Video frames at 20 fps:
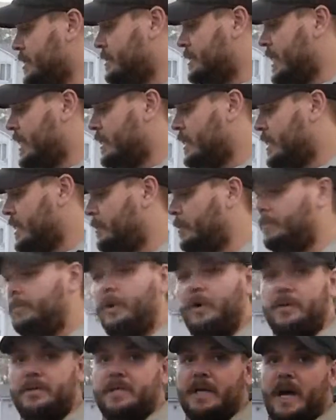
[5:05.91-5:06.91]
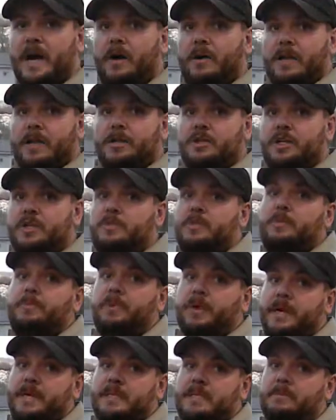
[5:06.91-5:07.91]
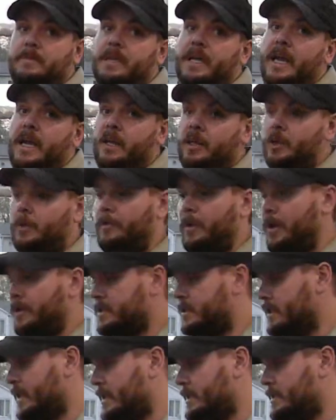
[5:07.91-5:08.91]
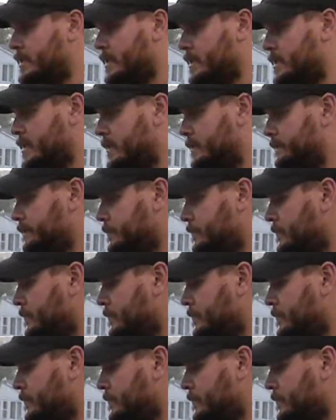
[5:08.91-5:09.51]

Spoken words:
to take a couple bolts out and just replace the mechanical parts of that system.